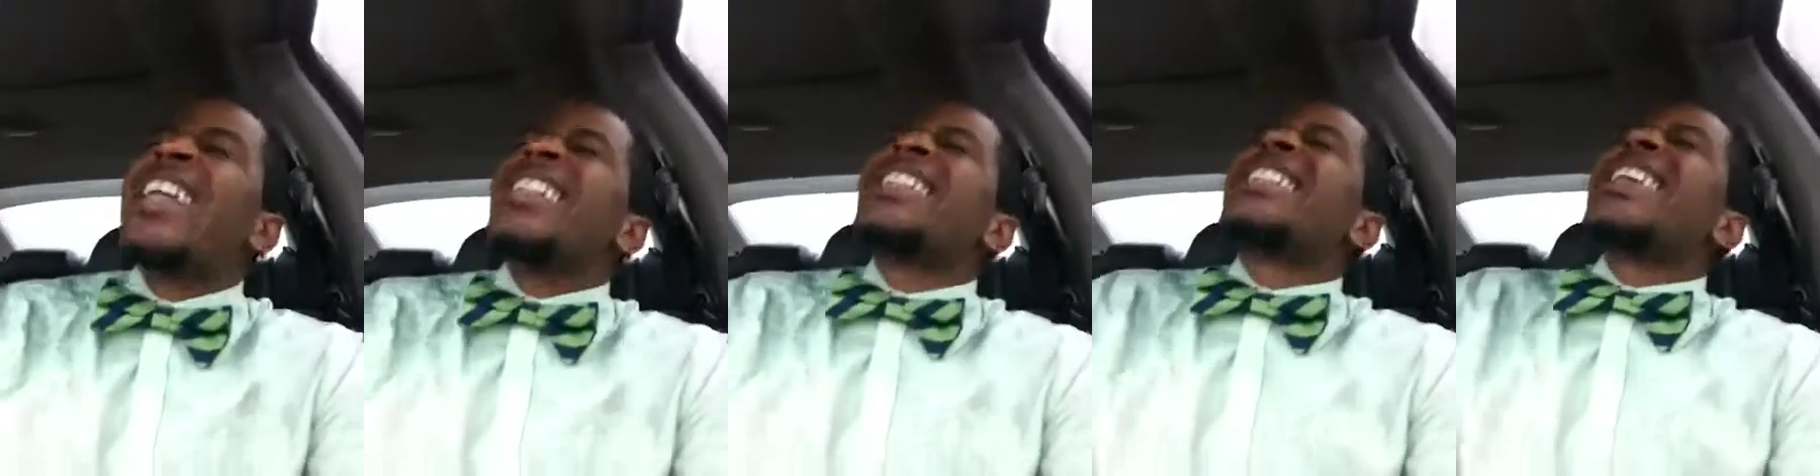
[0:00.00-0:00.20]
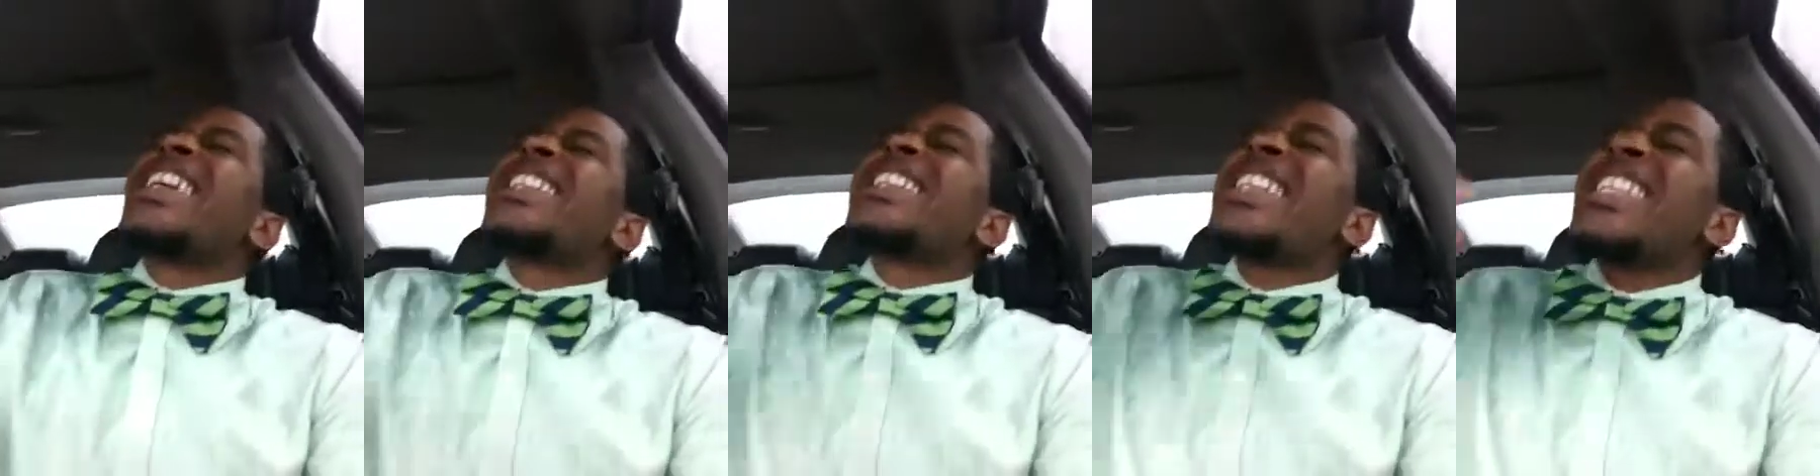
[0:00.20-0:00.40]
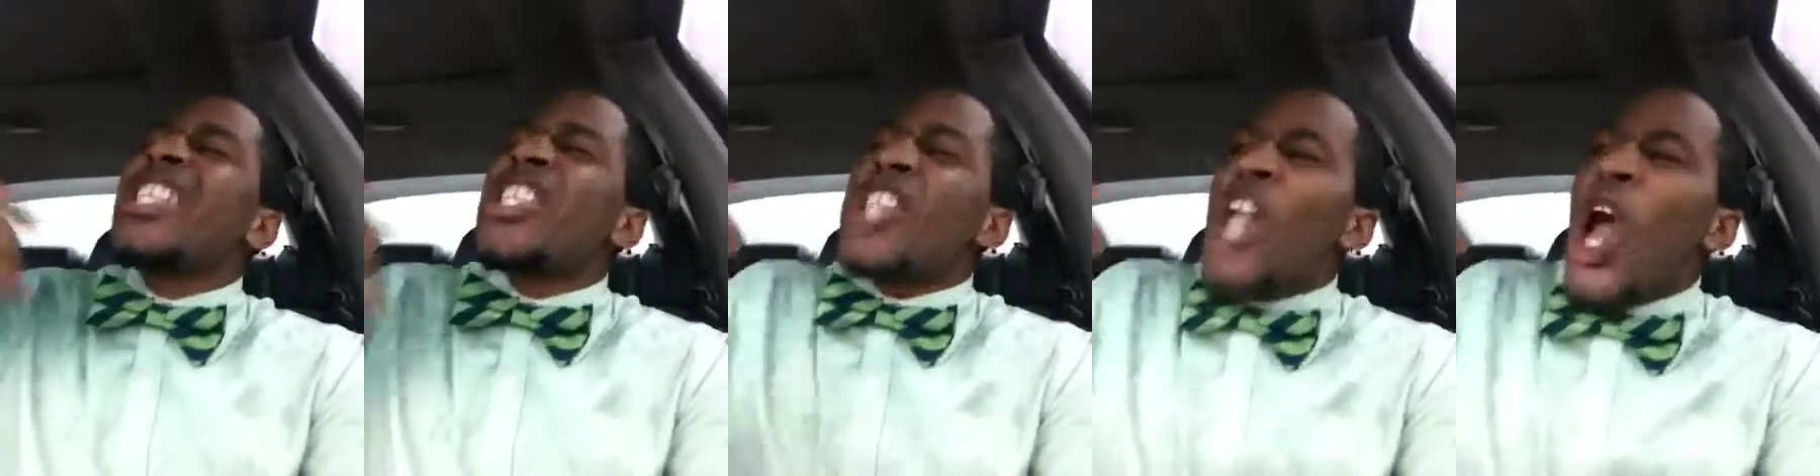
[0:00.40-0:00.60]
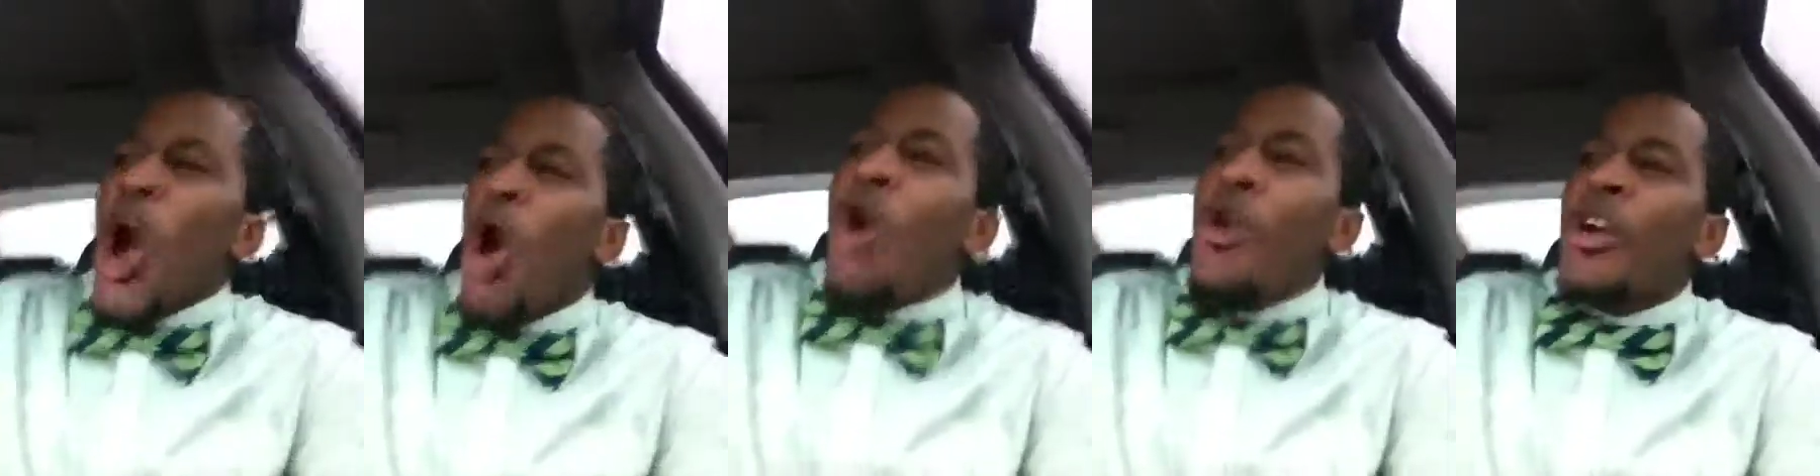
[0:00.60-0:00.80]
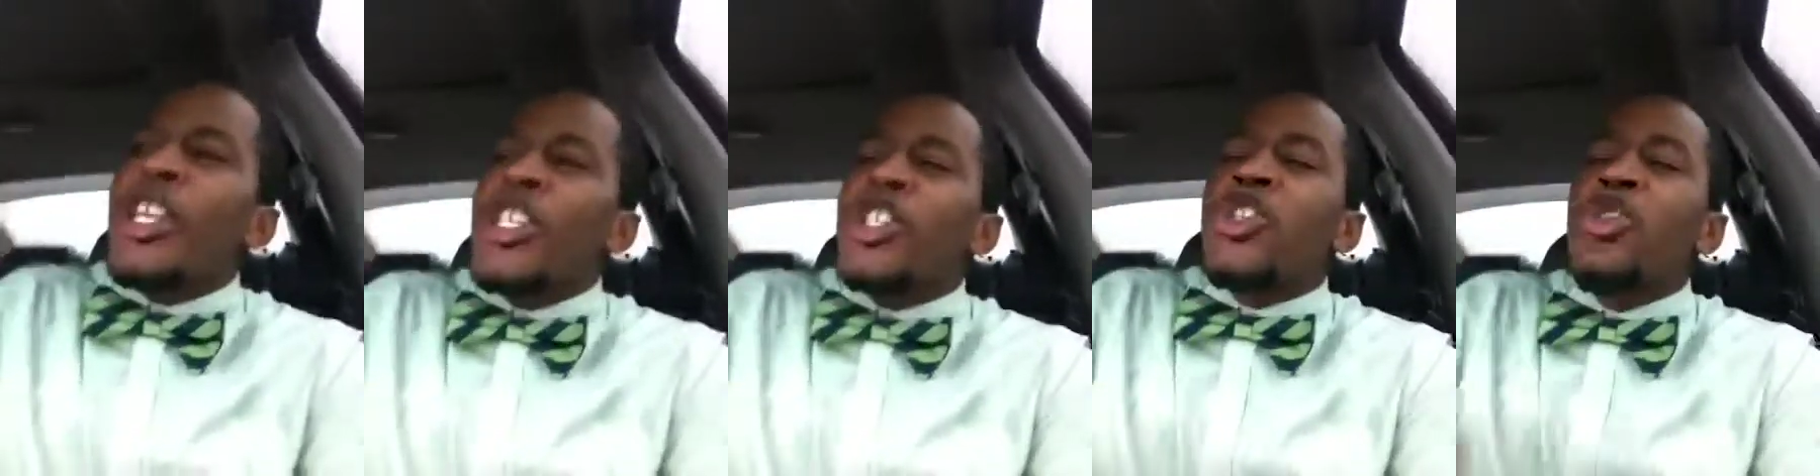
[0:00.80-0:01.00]
Just as
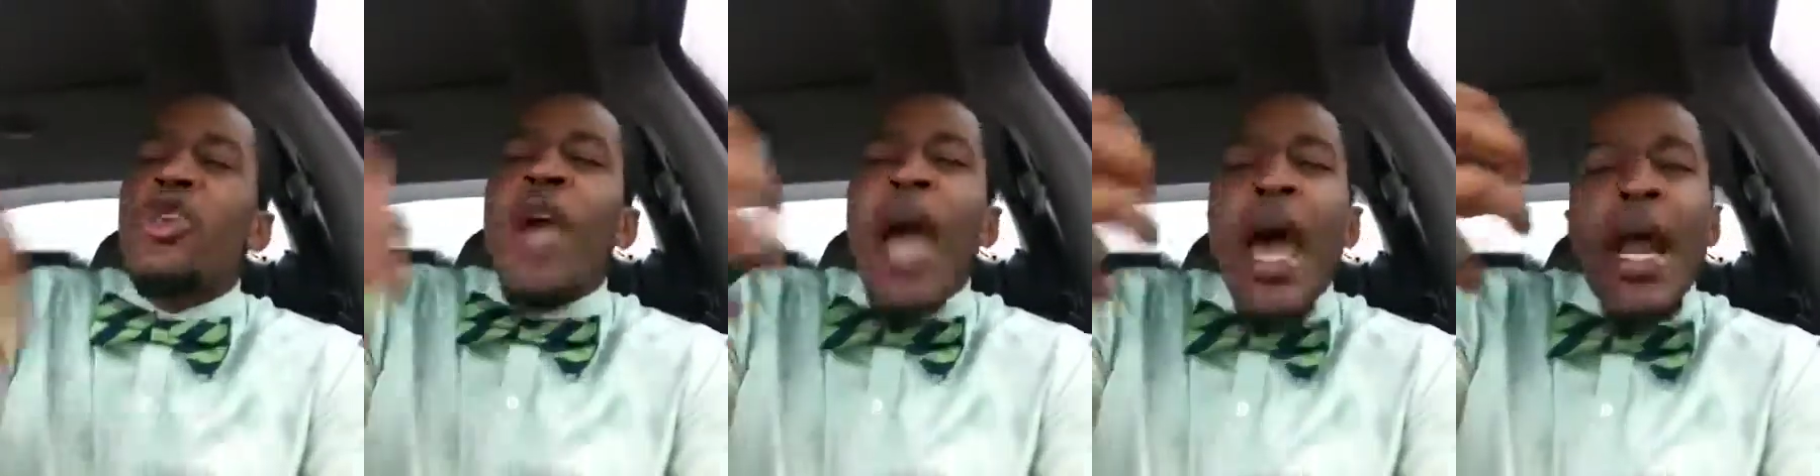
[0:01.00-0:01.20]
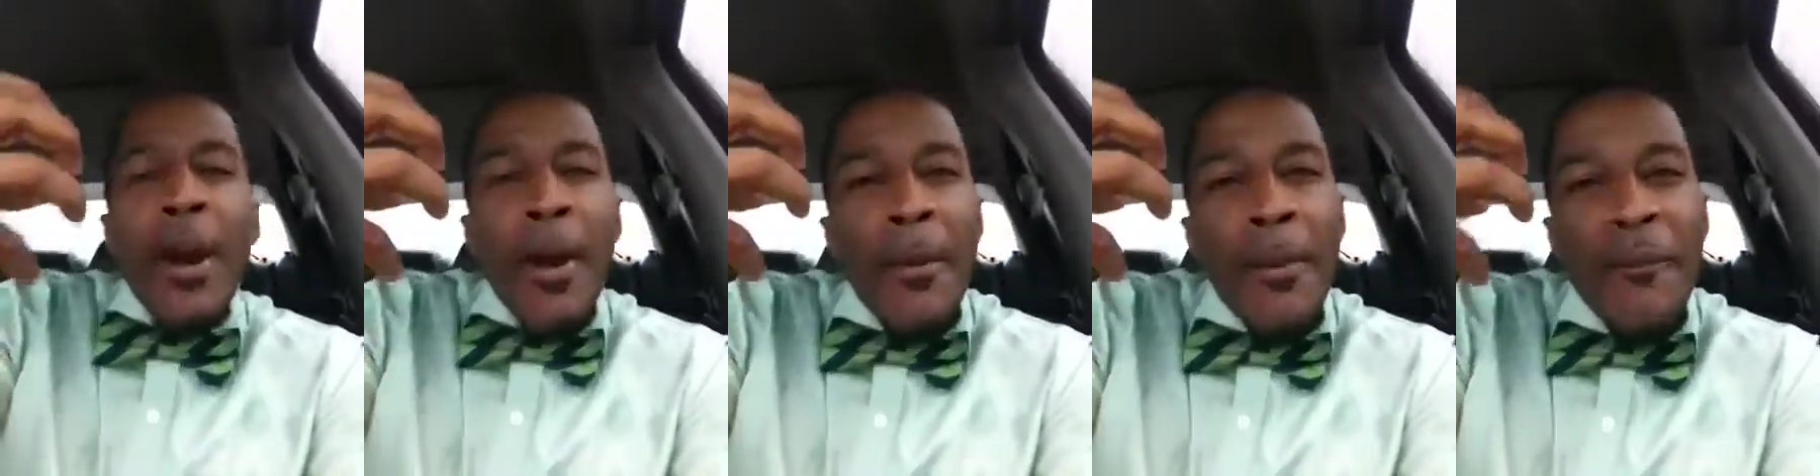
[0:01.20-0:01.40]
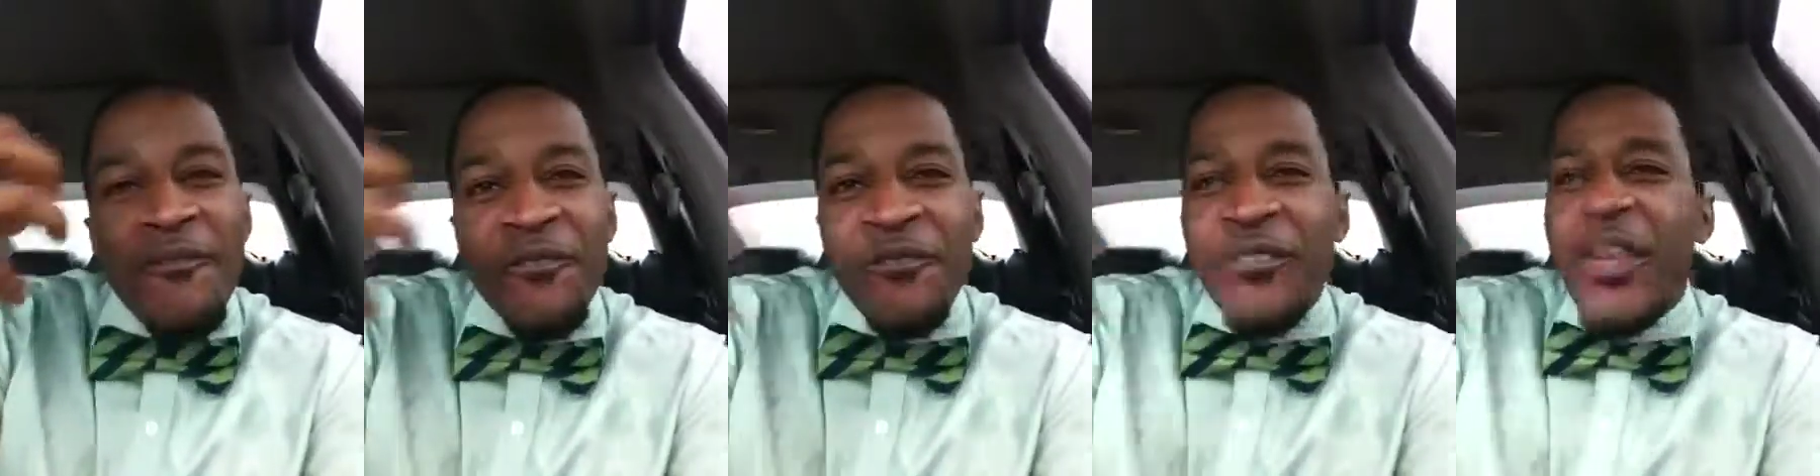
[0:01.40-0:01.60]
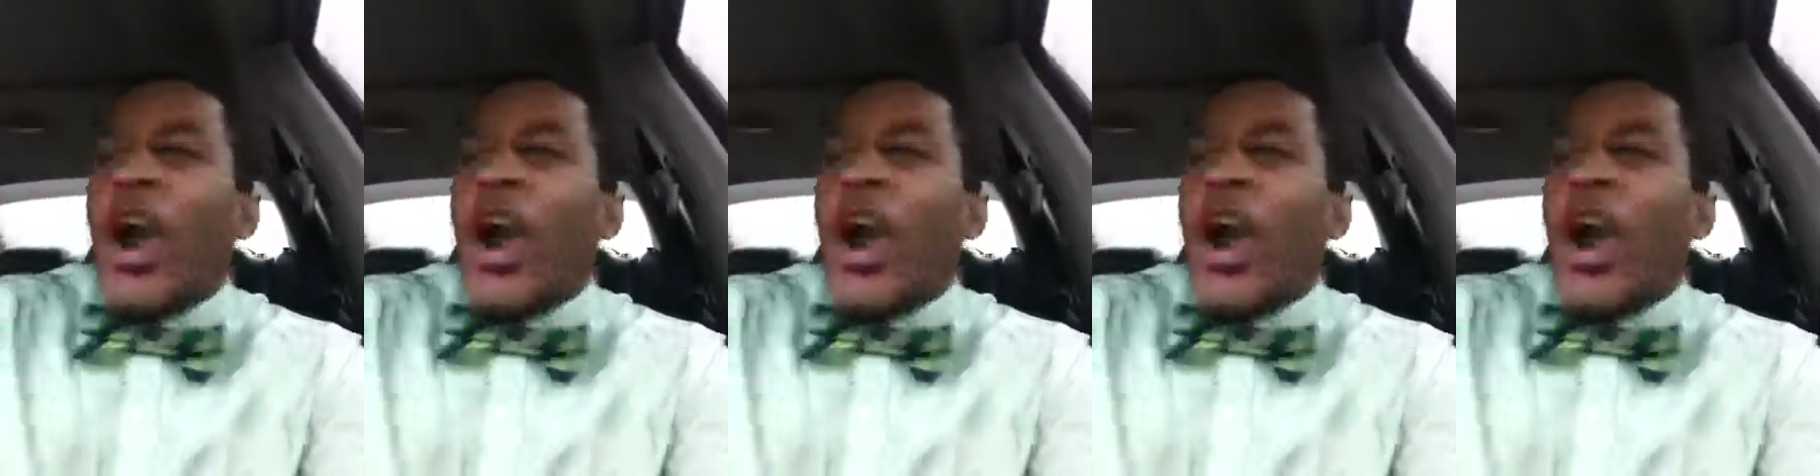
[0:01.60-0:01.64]
long as you got a